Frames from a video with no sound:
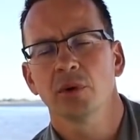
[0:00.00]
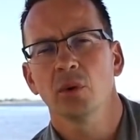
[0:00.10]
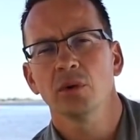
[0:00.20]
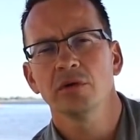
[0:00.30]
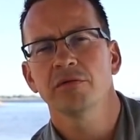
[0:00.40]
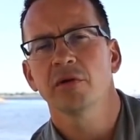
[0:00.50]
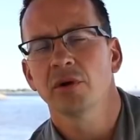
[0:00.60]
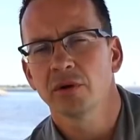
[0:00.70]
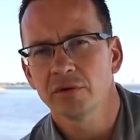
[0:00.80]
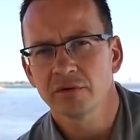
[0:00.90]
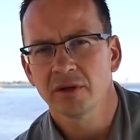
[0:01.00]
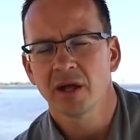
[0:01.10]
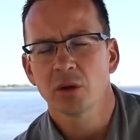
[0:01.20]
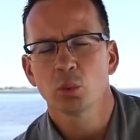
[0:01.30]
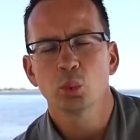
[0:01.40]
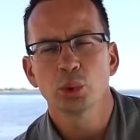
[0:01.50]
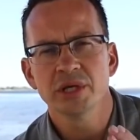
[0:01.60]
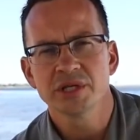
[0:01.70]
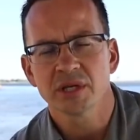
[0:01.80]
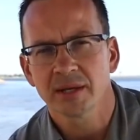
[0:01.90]
my older photos, and I
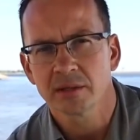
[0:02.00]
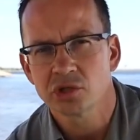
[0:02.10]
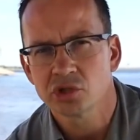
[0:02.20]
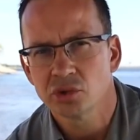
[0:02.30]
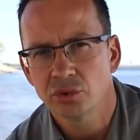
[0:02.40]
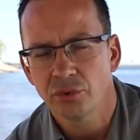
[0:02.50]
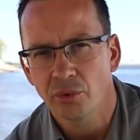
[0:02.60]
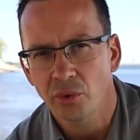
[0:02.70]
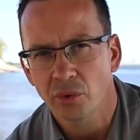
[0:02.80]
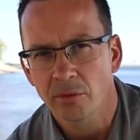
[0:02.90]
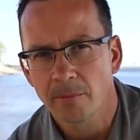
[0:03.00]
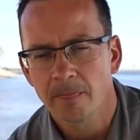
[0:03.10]
wish I did shoot RAW